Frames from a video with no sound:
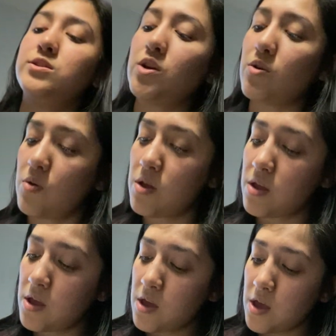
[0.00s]
So
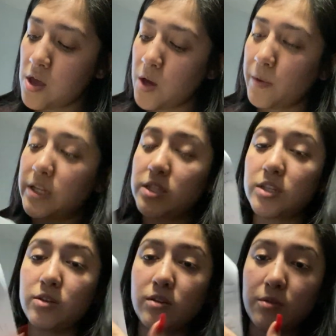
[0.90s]
we
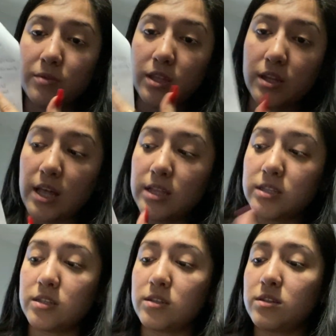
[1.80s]
continued on with the
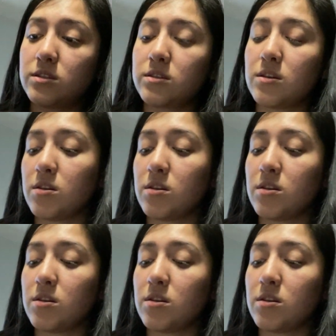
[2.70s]
analysis.